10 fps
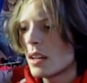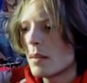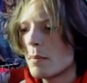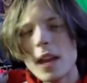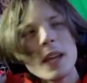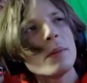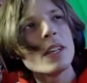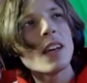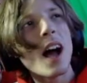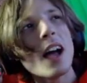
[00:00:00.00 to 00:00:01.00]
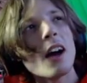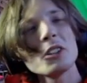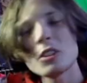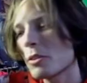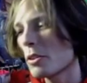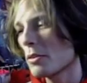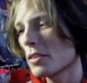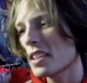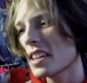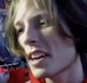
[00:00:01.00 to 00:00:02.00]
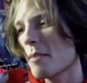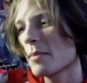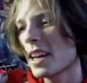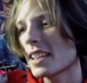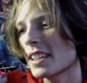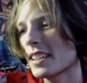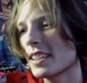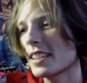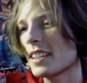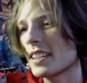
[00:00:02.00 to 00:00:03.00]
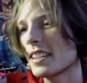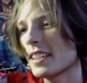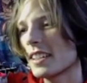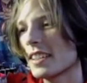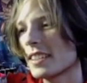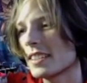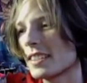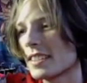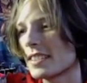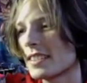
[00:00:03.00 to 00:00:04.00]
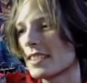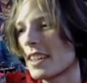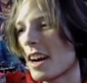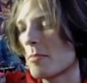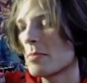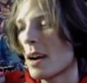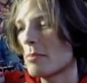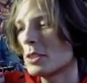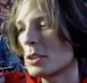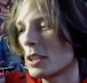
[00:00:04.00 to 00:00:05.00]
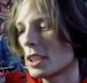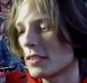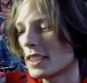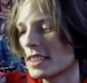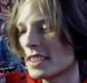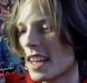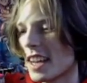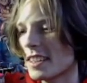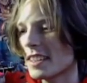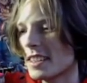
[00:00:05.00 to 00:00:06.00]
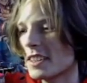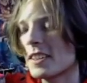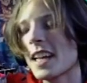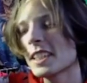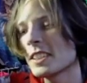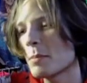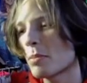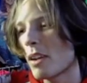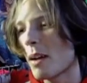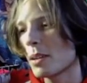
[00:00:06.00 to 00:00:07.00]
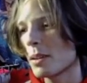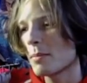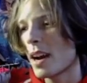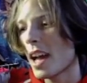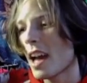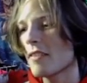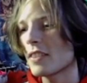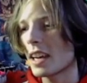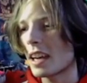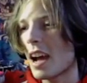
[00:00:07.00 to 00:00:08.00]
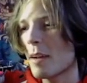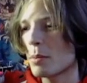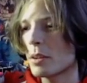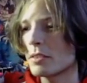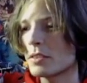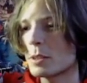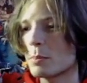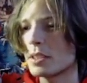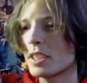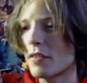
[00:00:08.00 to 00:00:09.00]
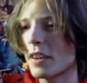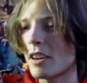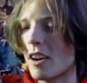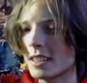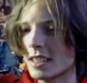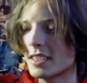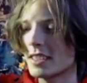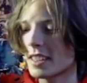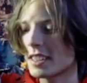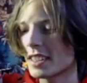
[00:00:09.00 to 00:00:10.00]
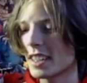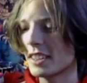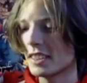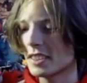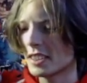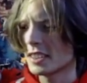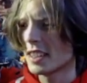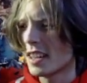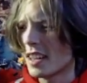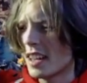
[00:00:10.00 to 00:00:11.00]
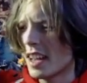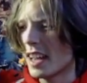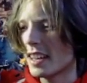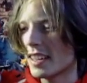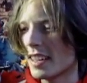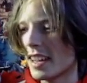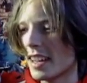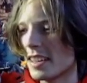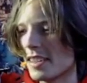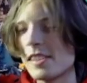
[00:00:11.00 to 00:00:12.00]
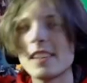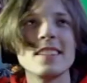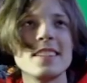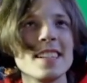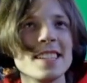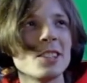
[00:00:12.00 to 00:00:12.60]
Maybe. I also don't think I'm like a, a I'm I'm too much of a designer either. That's the problem. I have like hyper specific autistic skills and and these don't